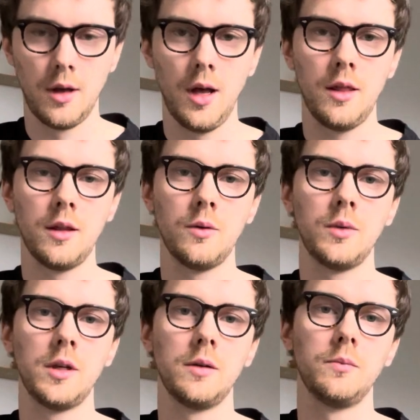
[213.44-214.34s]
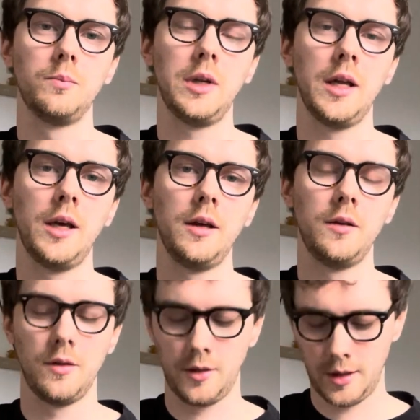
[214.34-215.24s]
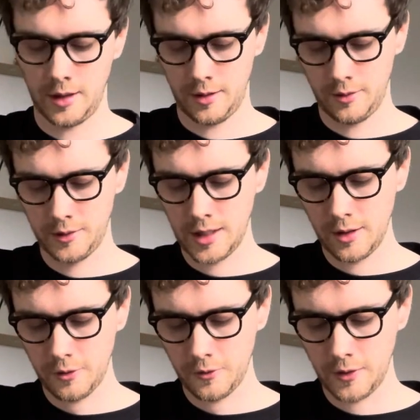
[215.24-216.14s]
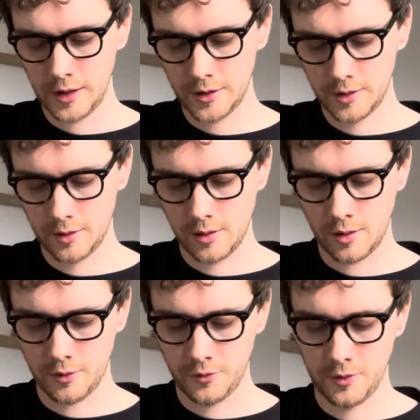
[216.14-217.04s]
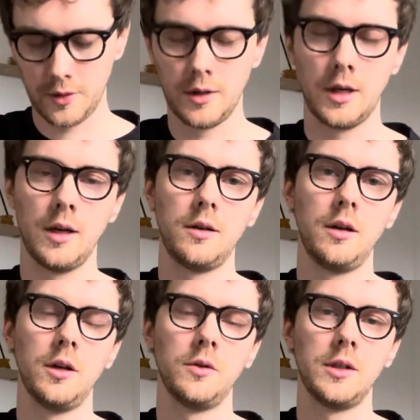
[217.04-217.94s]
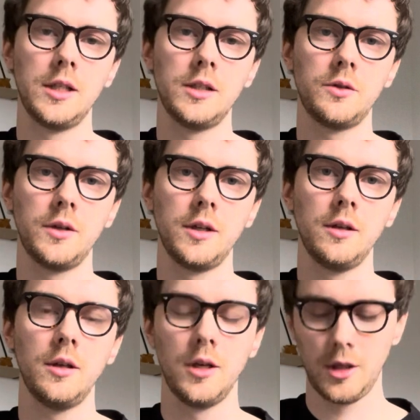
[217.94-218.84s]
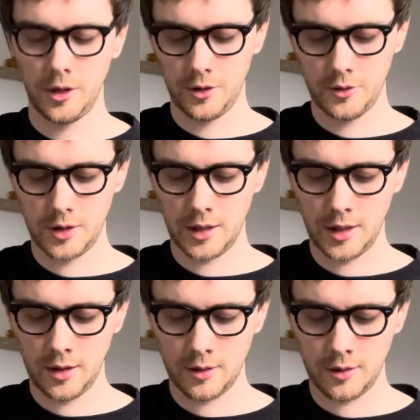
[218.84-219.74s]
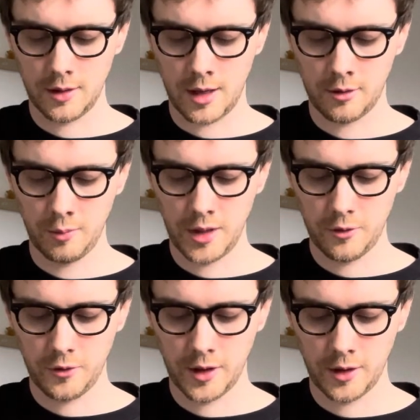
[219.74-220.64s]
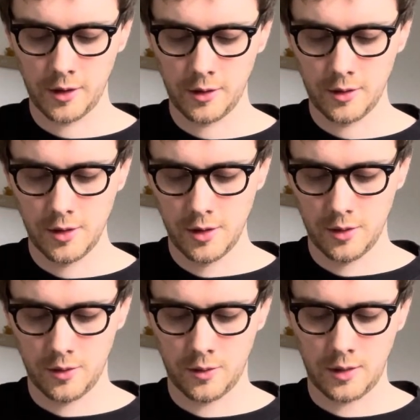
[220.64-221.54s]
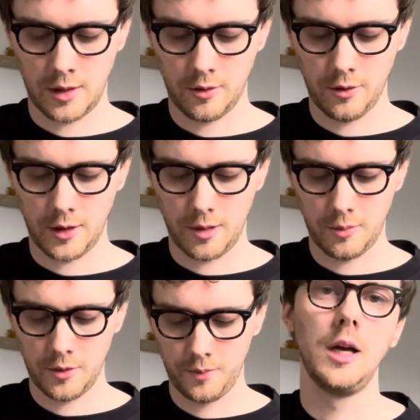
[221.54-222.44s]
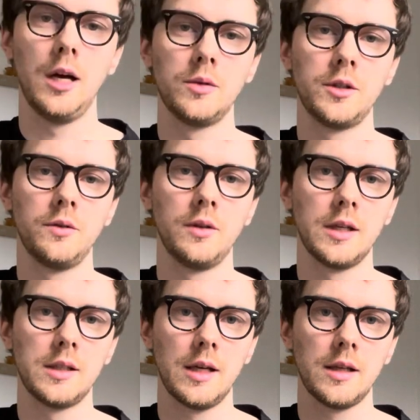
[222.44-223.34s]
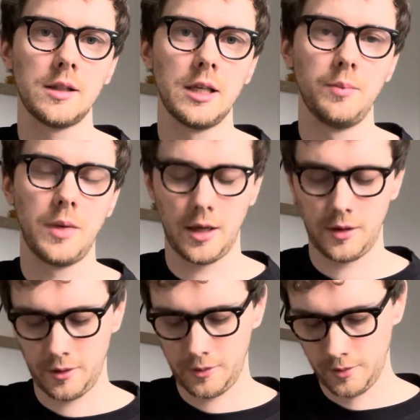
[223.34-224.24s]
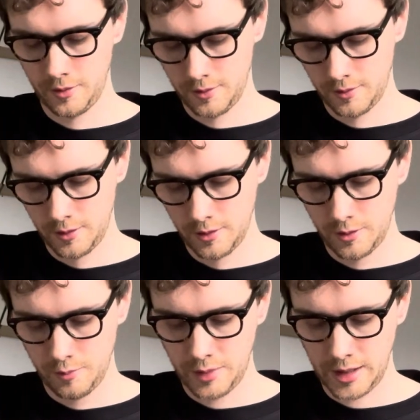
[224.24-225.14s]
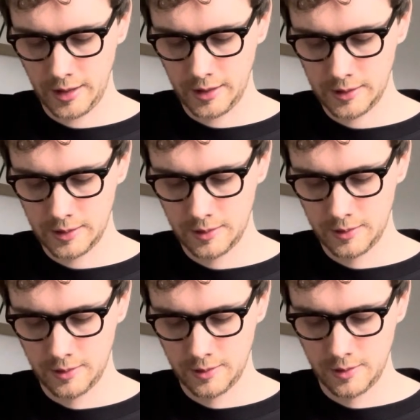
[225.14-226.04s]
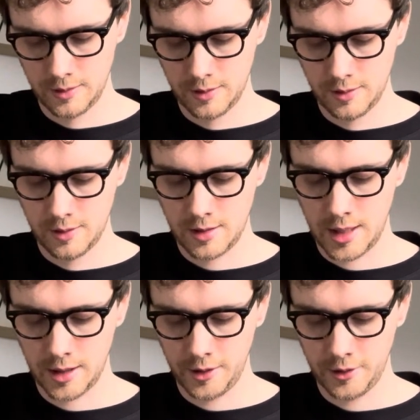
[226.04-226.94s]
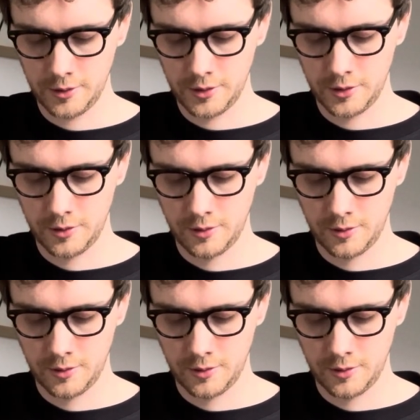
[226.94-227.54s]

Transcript: and then we play the 10th fret of the low D string using either our middle finger or our thumb. And we do the exact same pattern. Bass, high notes,